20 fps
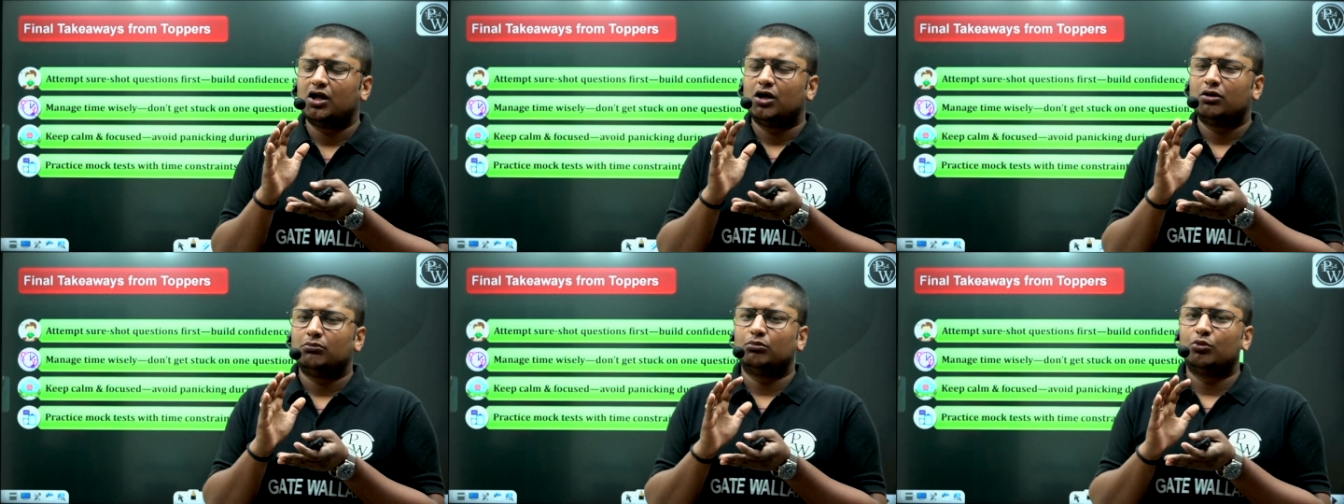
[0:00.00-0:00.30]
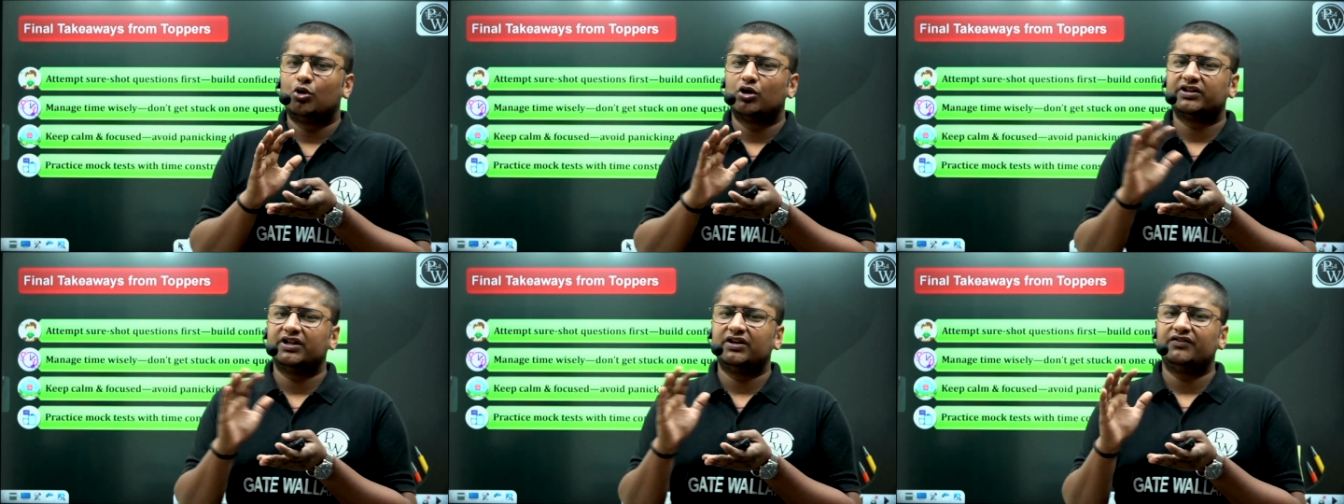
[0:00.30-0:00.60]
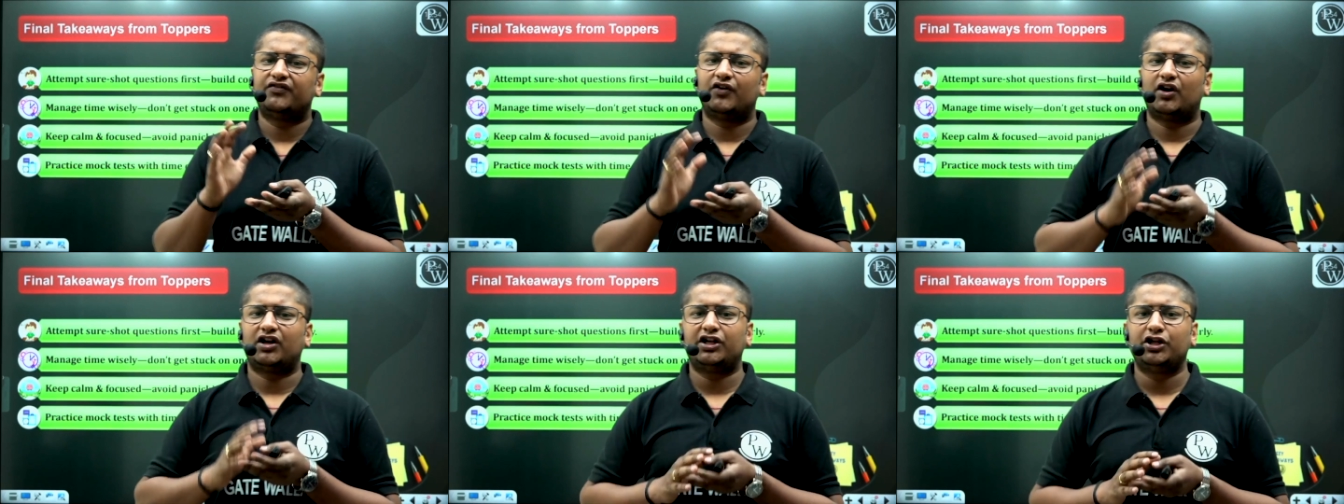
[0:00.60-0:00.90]
more than
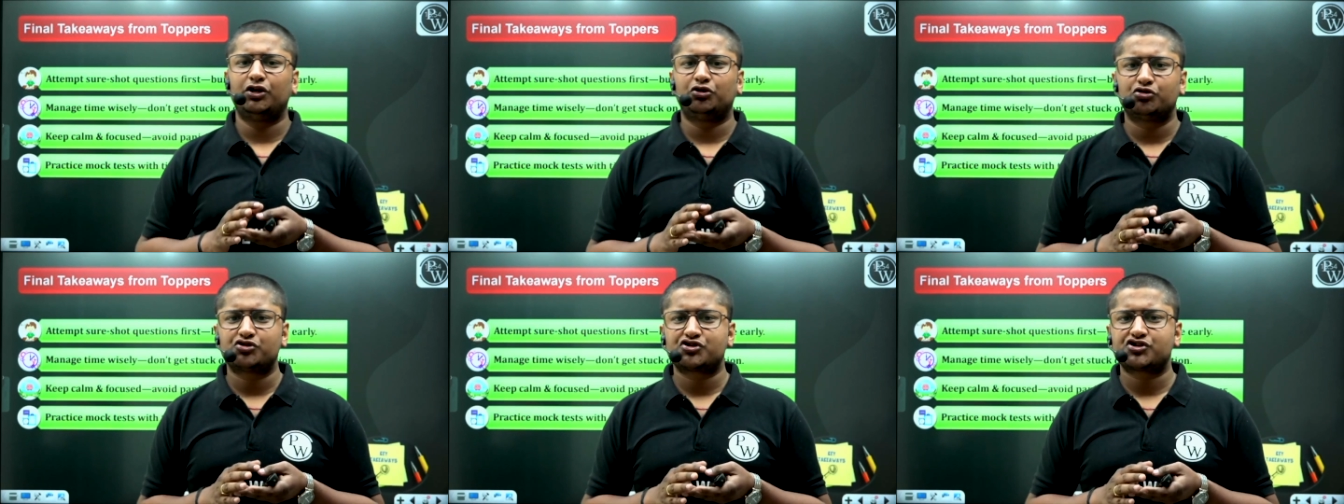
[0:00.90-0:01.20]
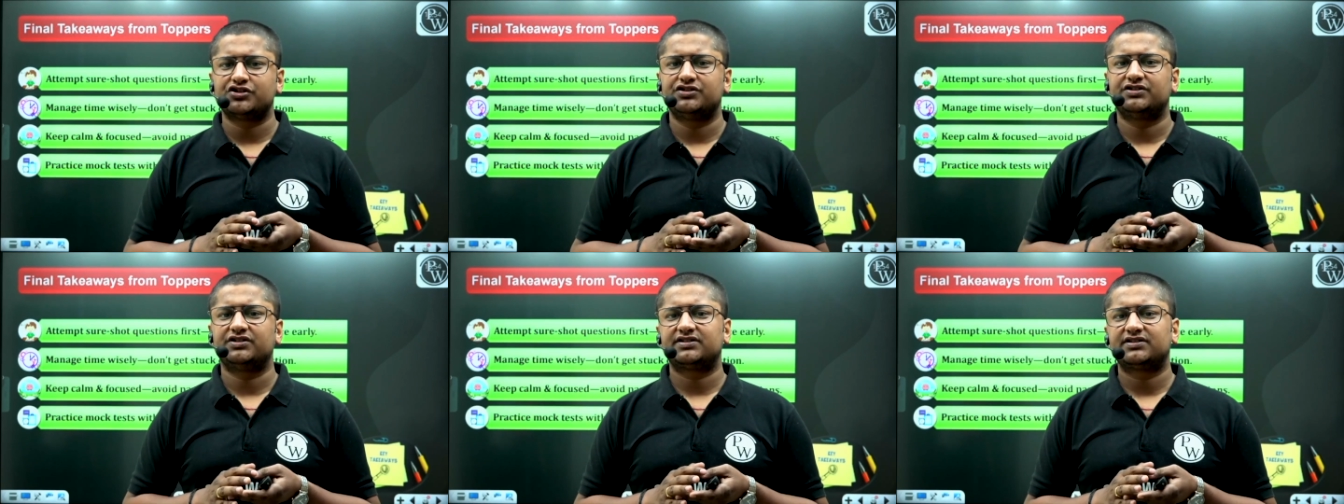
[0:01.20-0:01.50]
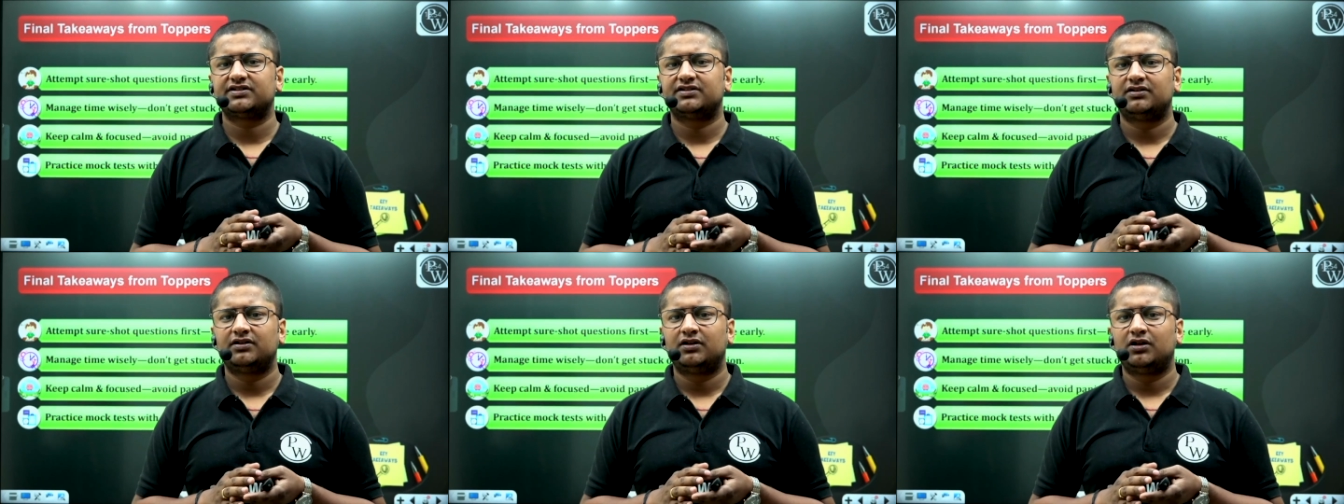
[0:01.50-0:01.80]
40 questions
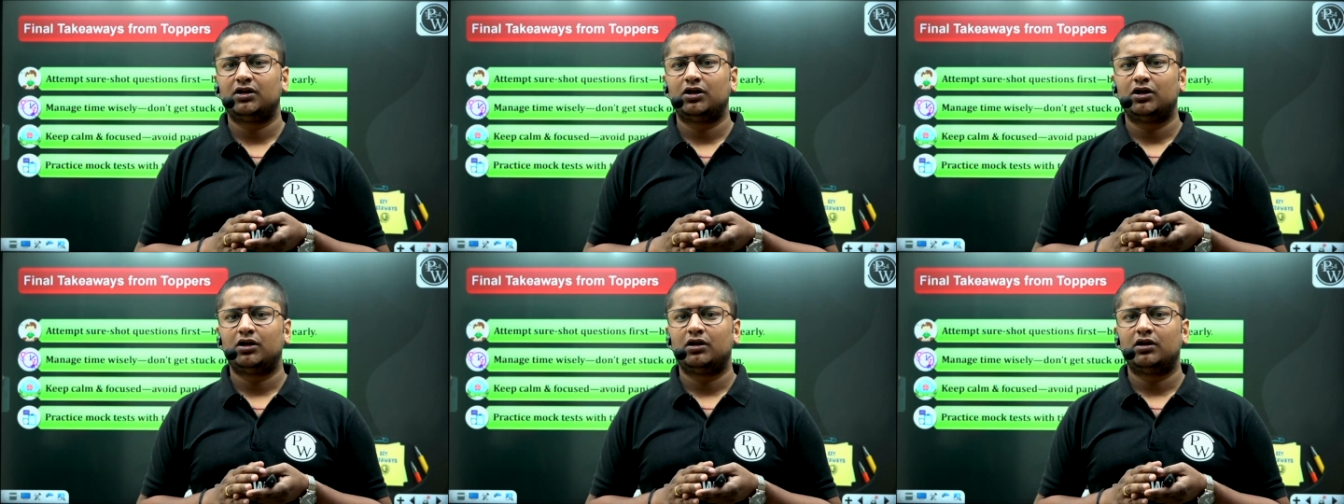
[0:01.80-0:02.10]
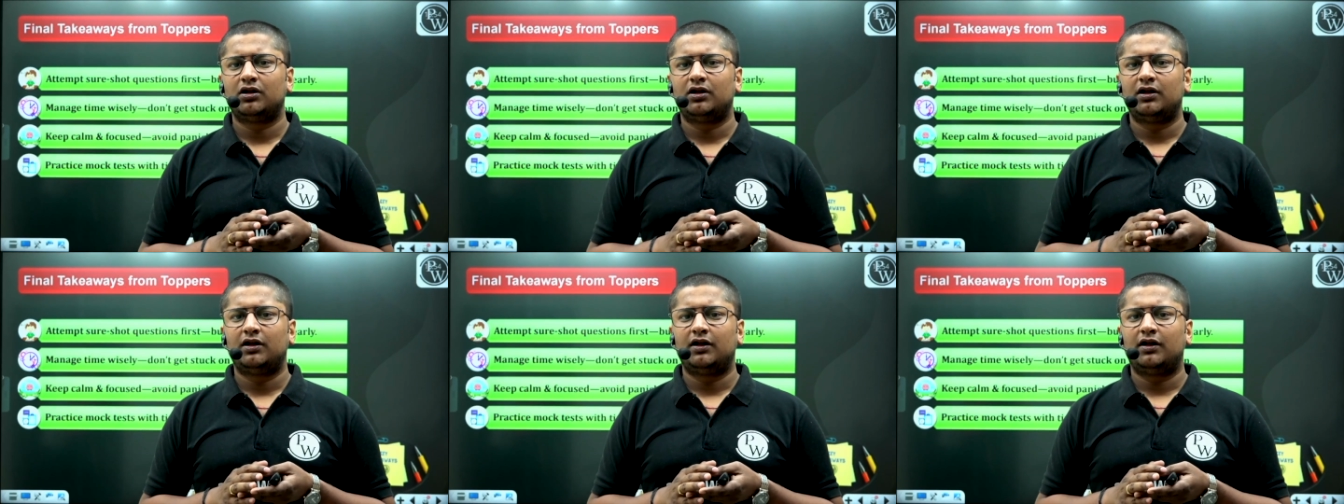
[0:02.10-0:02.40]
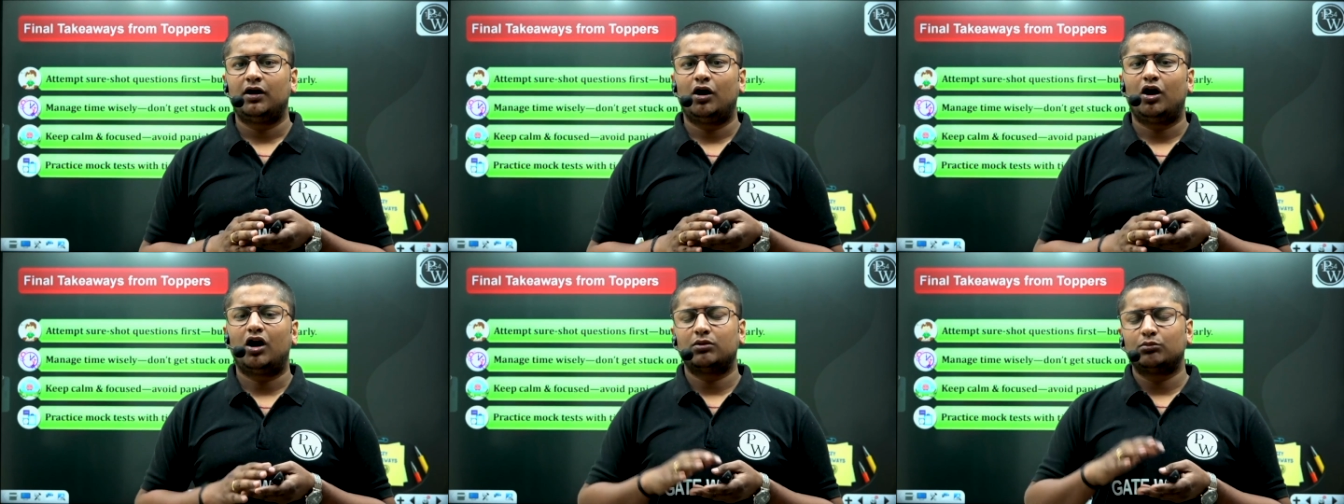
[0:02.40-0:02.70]

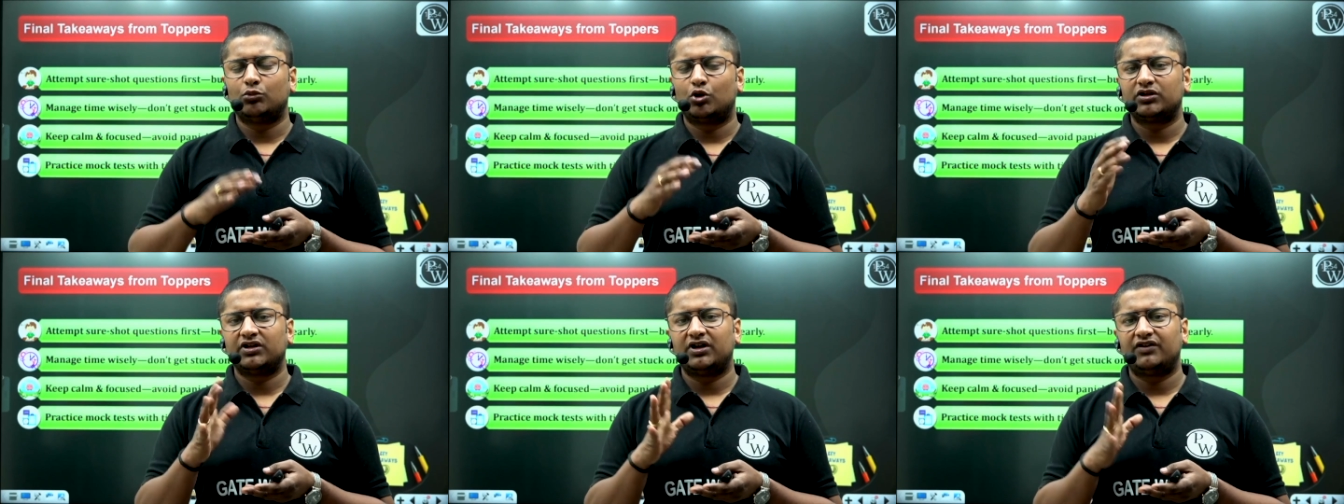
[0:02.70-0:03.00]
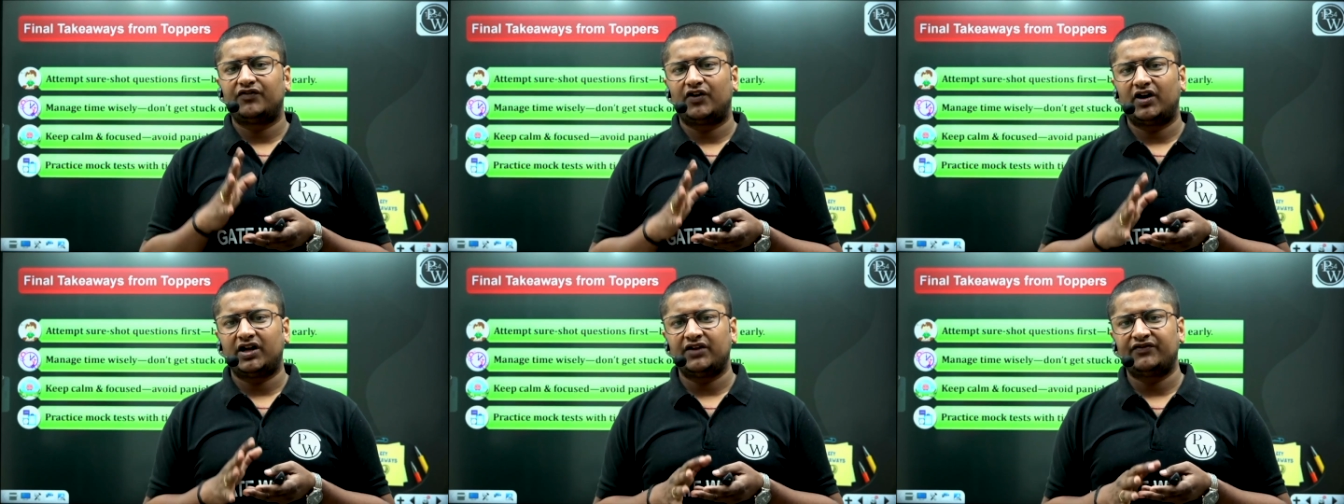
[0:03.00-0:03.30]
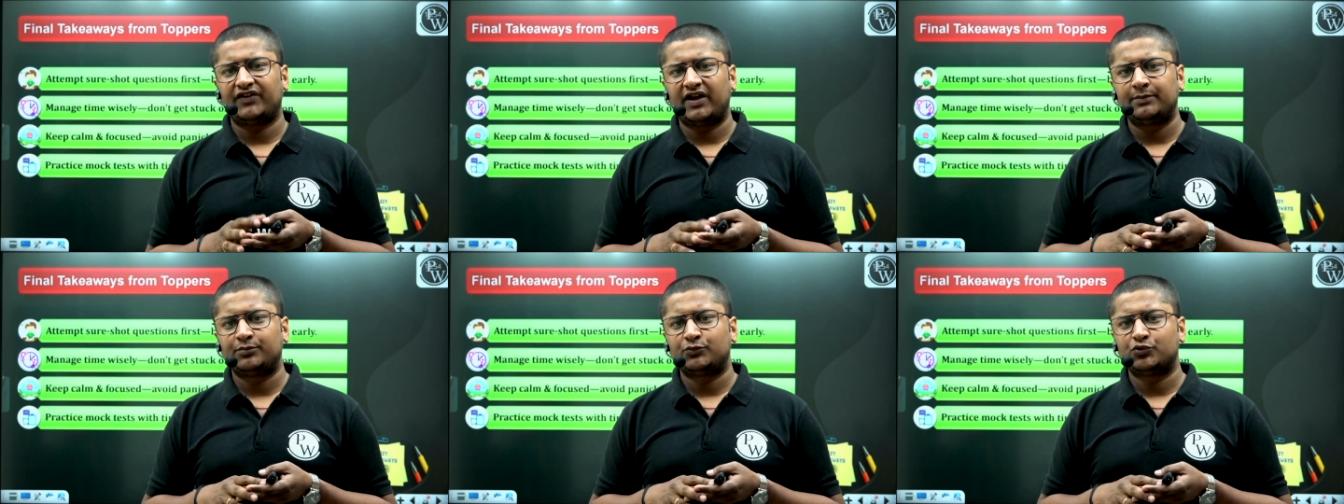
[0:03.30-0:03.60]
or more than
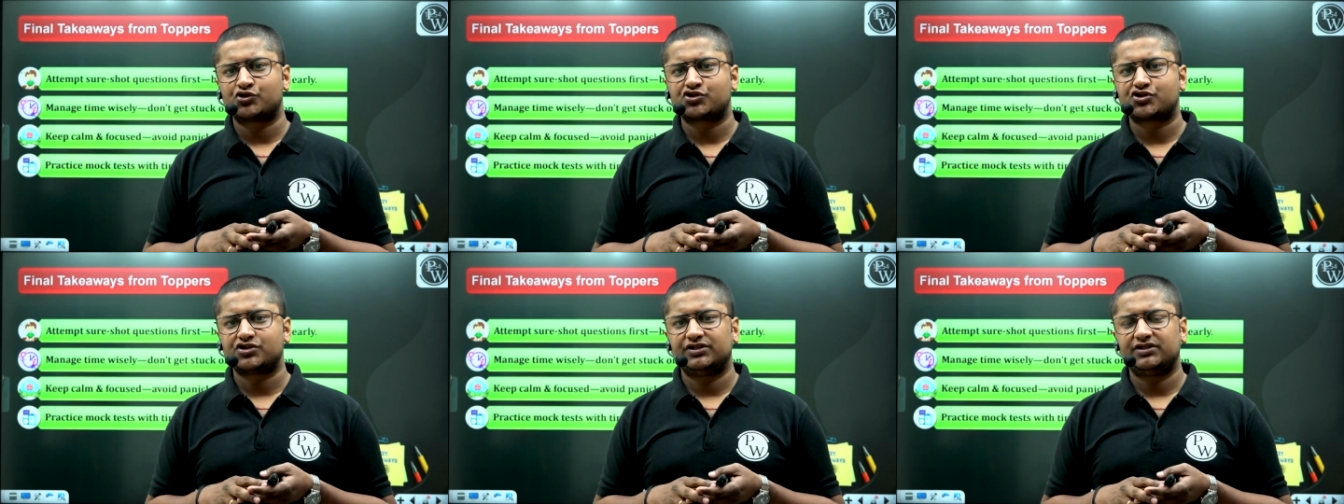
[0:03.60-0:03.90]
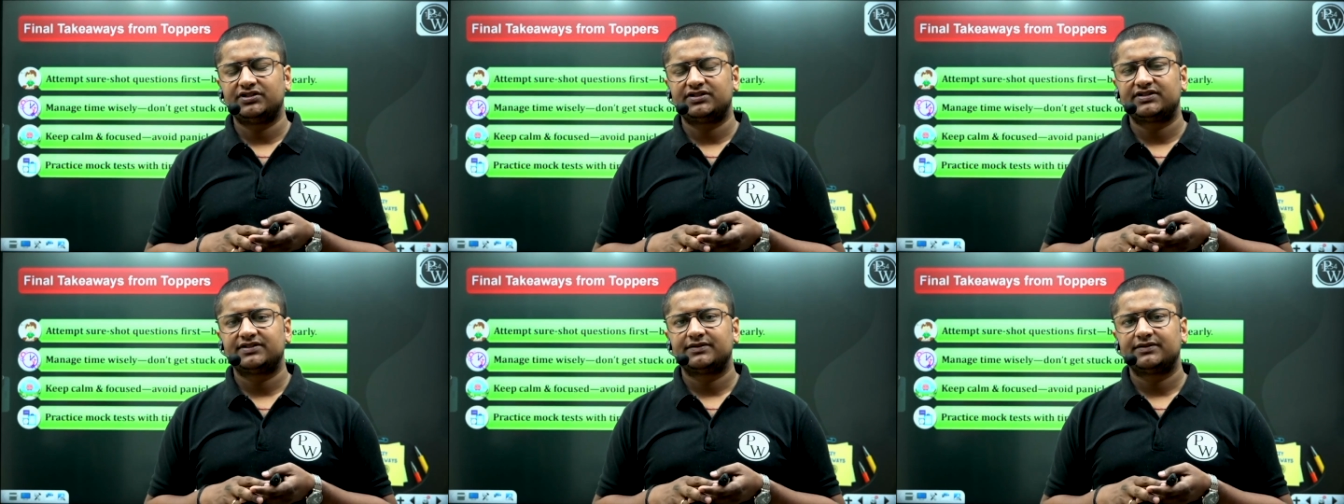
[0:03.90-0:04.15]
45 questions,